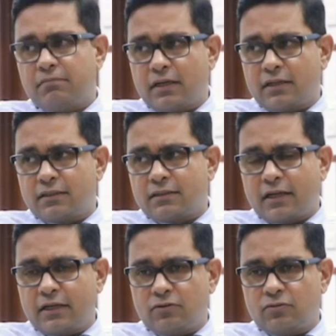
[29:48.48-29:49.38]
but
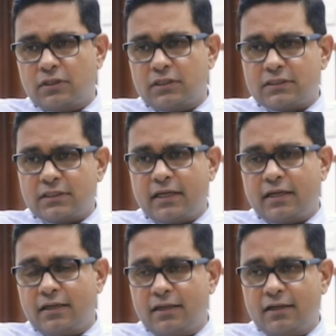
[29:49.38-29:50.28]
trying to nurture
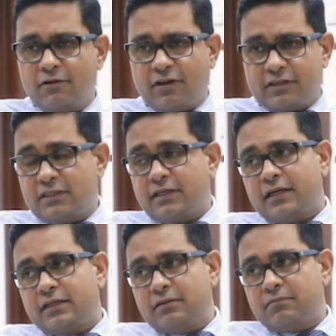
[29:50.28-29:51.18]
and
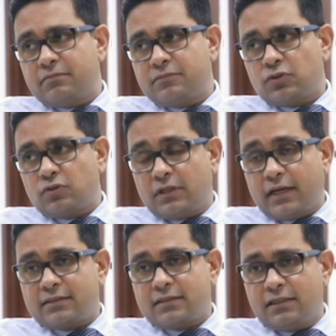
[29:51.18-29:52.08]
facilitate them. So
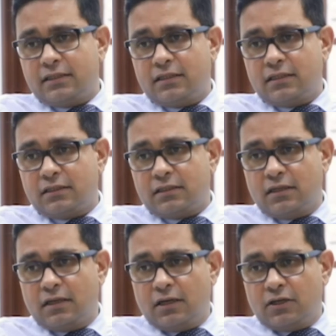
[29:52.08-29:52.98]
as a leader,
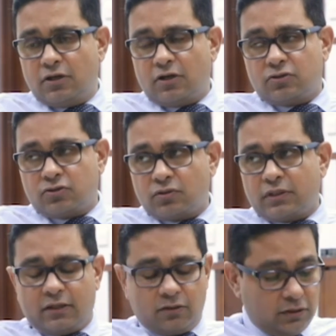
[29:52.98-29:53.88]
you have to show
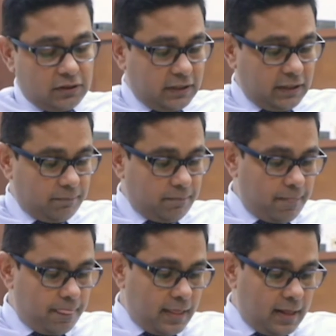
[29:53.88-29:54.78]
that to the team.
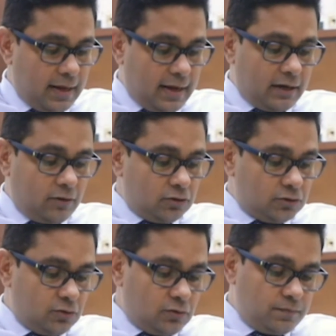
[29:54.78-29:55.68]
And
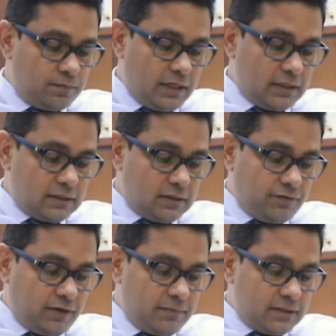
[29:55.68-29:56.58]
also there's a
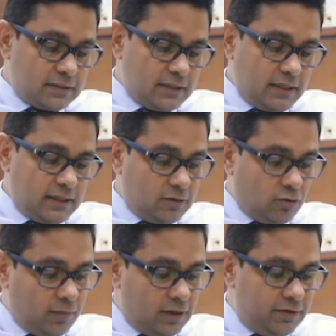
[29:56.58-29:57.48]
famous saying,
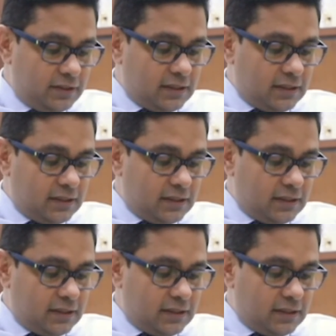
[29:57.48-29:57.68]
normally we